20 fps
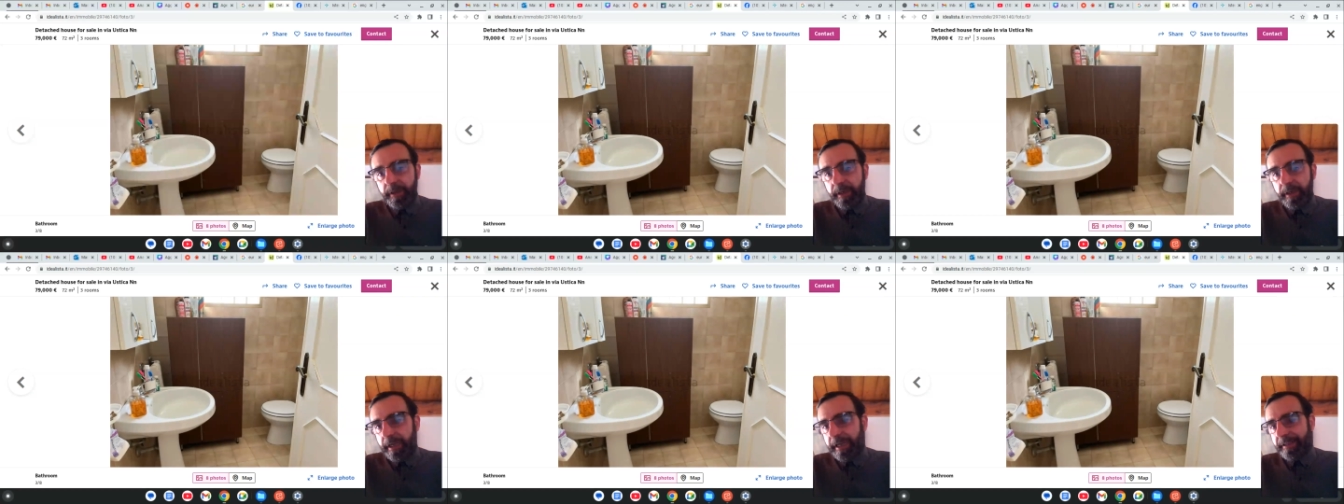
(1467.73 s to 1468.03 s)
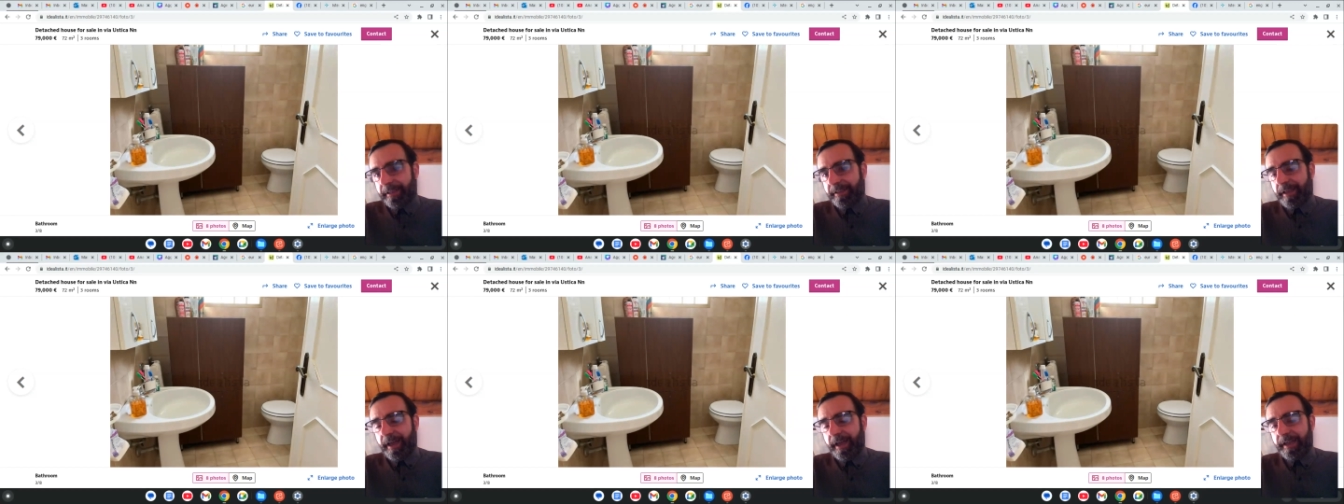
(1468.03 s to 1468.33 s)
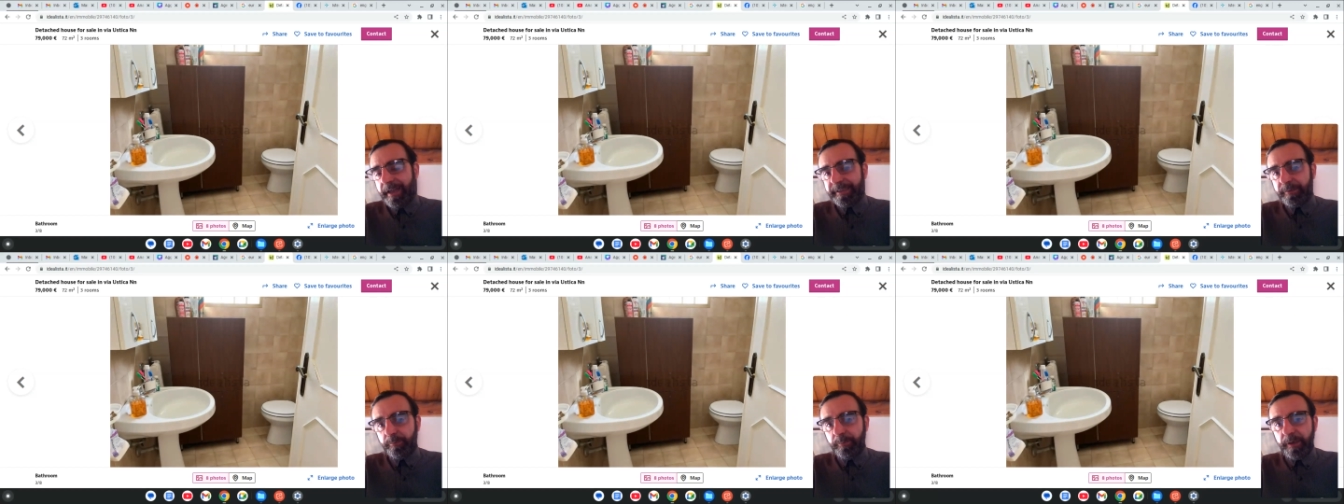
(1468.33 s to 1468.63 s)
and
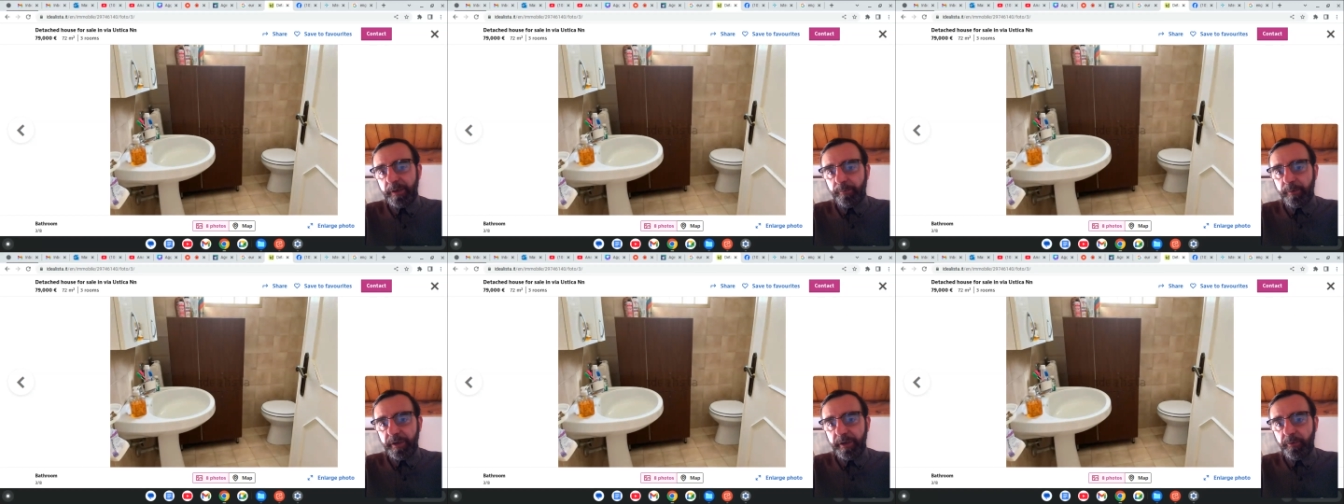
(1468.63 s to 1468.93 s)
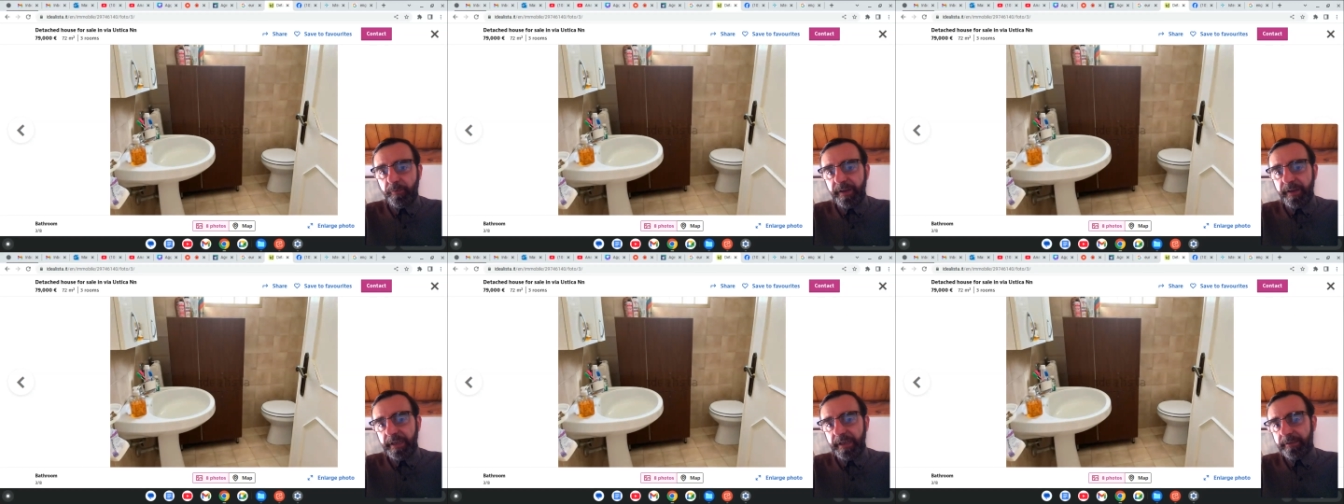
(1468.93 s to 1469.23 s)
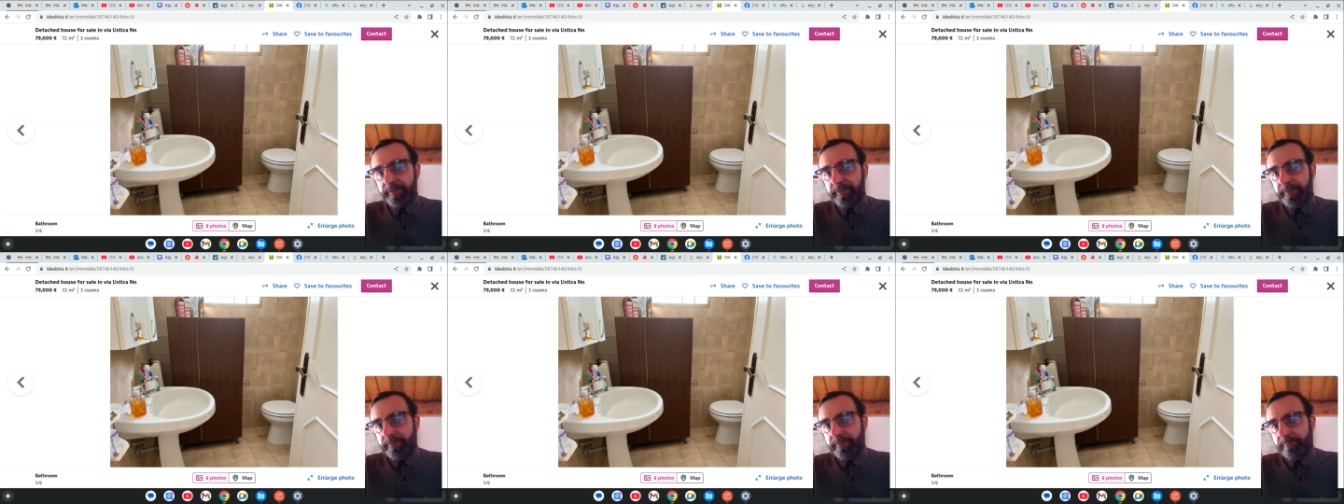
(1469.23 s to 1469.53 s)
has to be
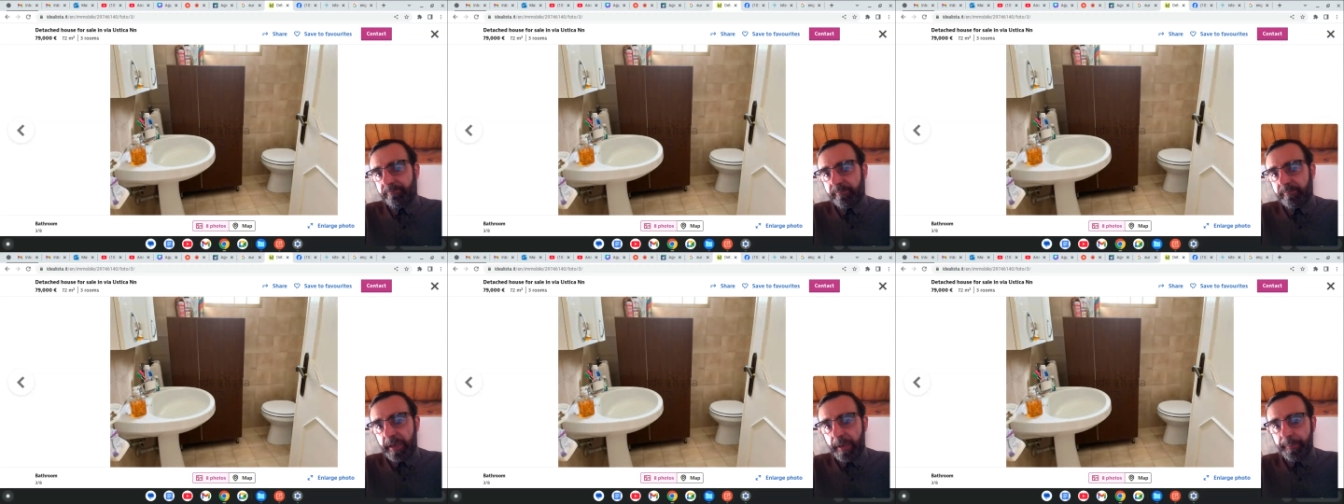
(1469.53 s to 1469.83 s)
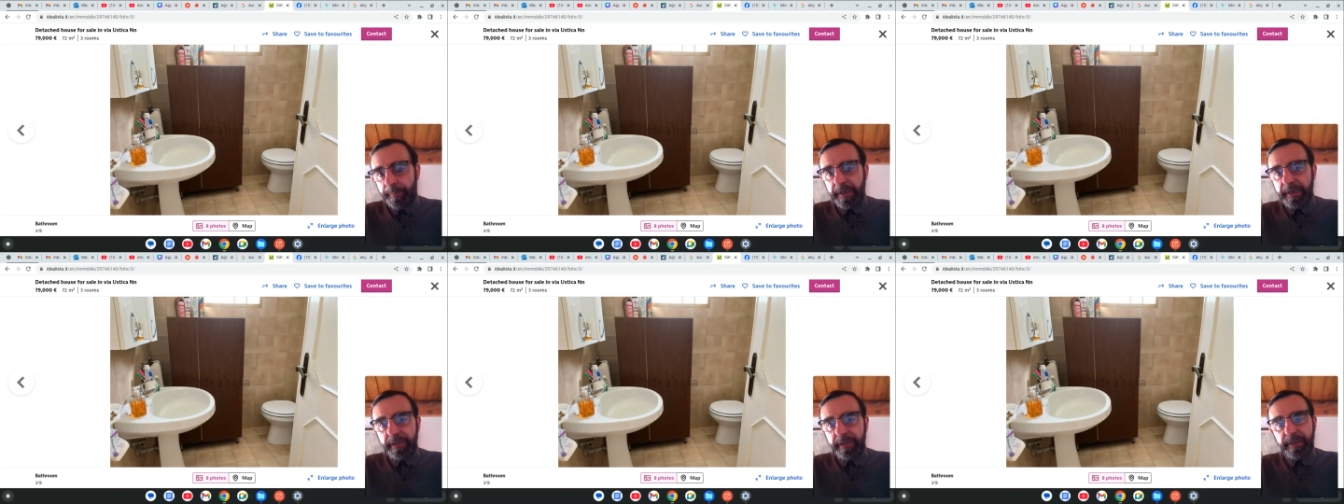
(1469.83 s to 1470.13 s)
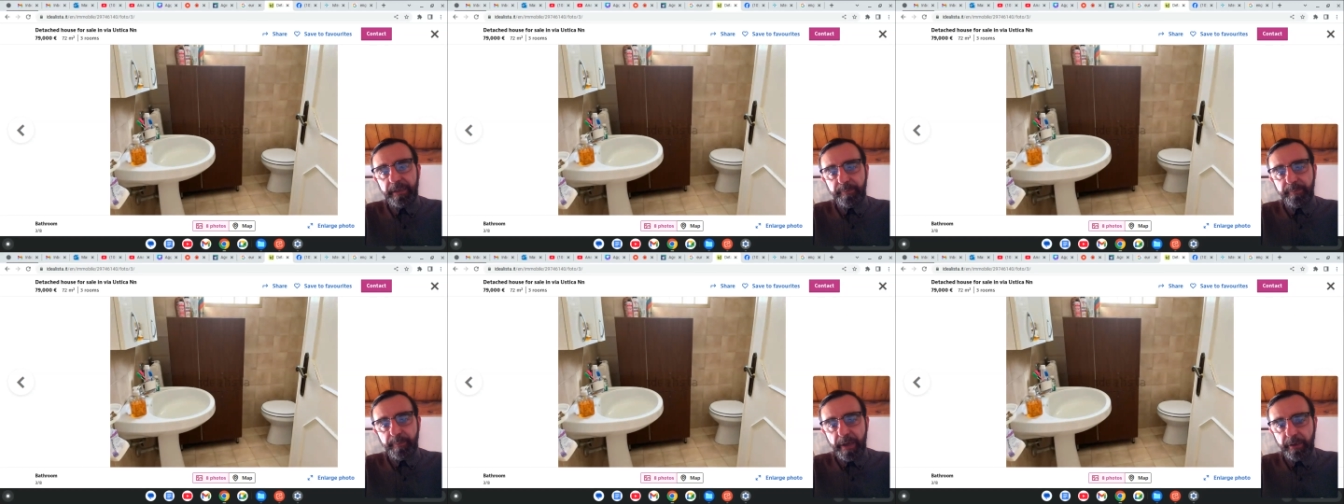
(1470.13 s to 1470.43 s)
renovated, I mean
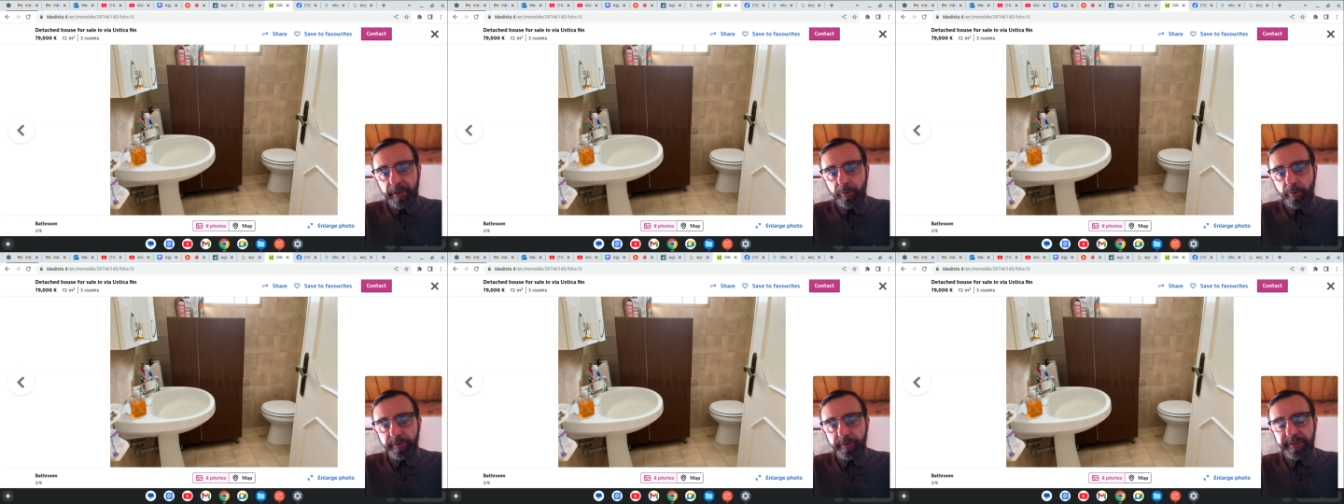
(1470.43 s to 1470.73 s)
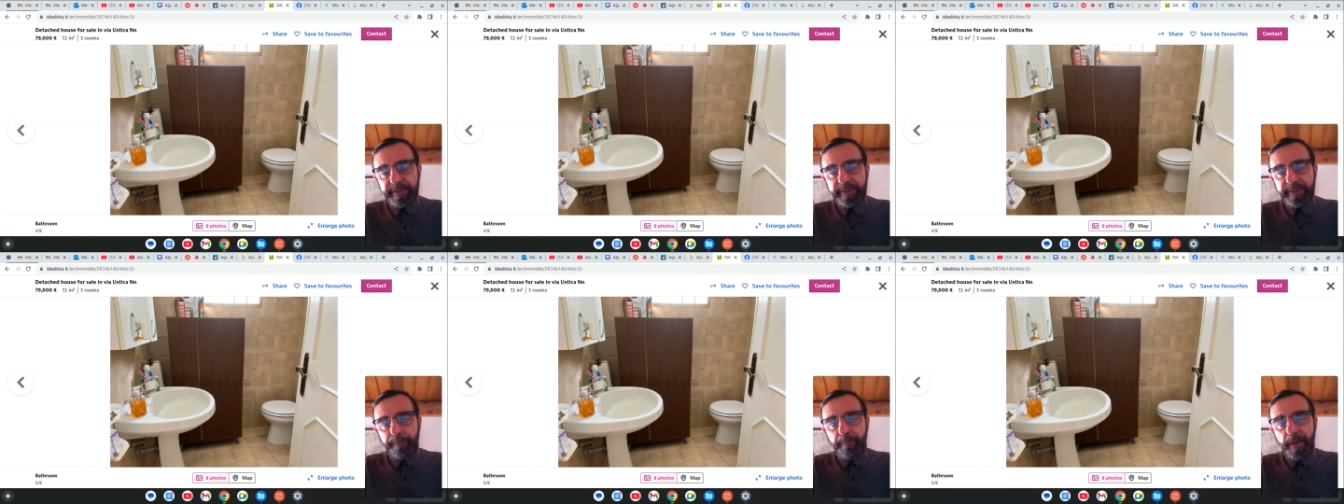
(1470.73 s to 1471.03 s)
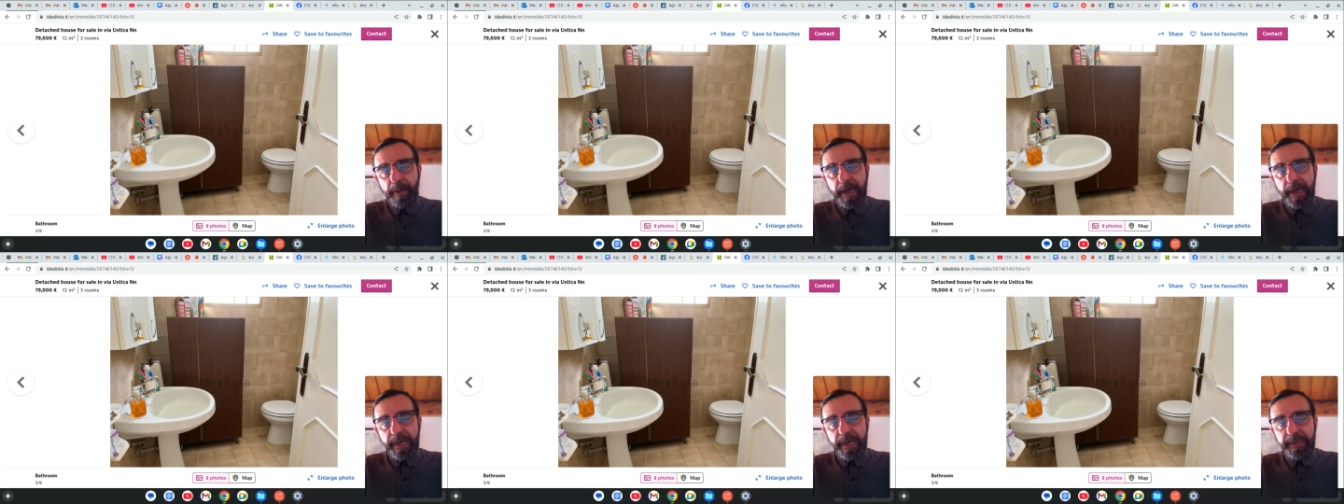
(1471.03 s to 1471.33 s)
it might cost some
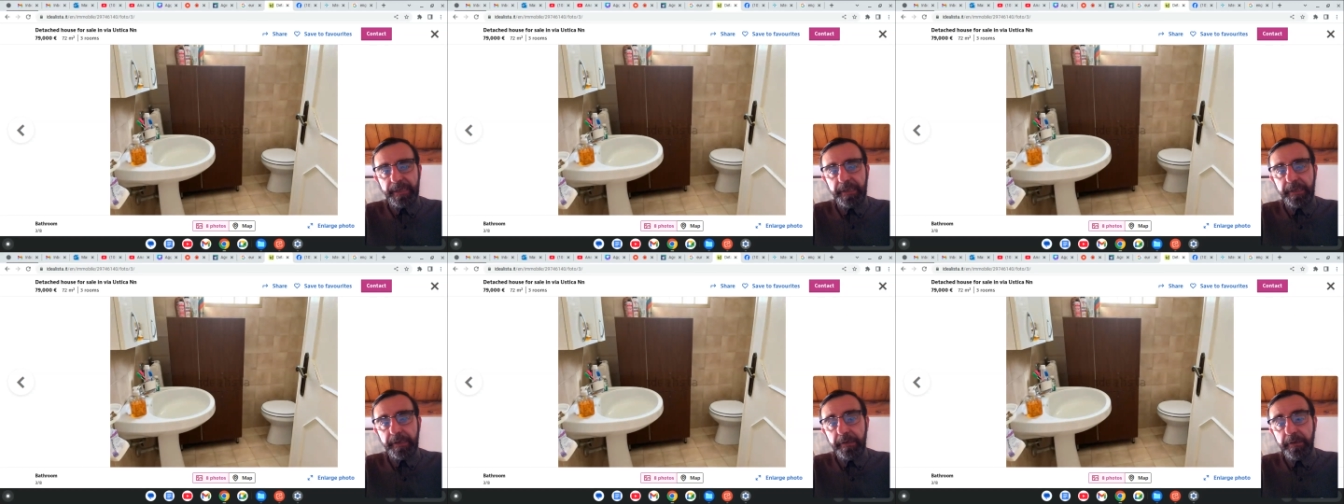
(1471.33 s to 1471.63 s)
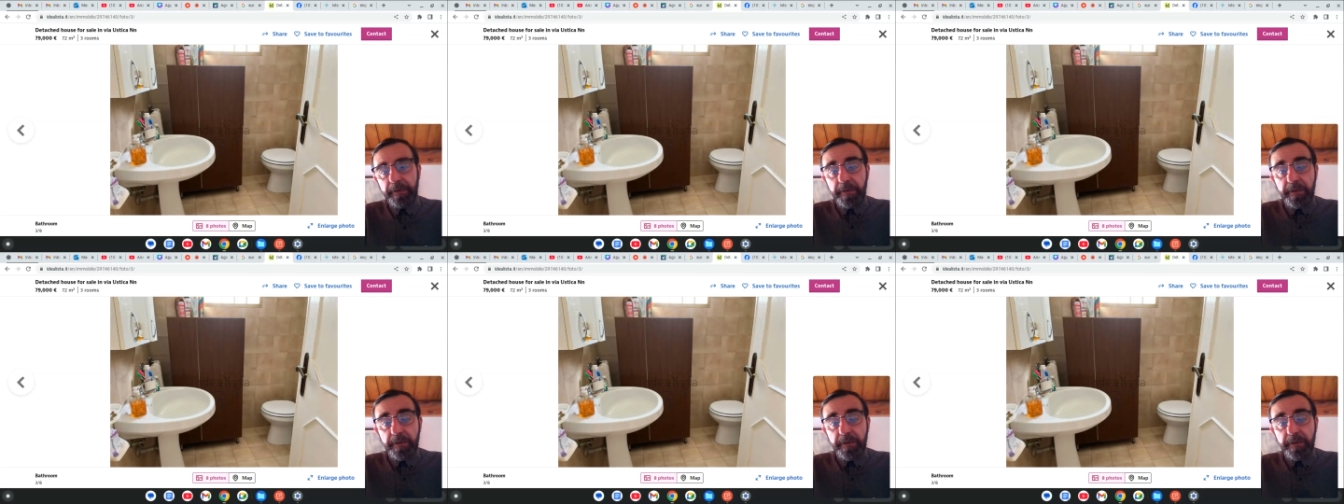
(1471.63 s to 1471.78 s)
money.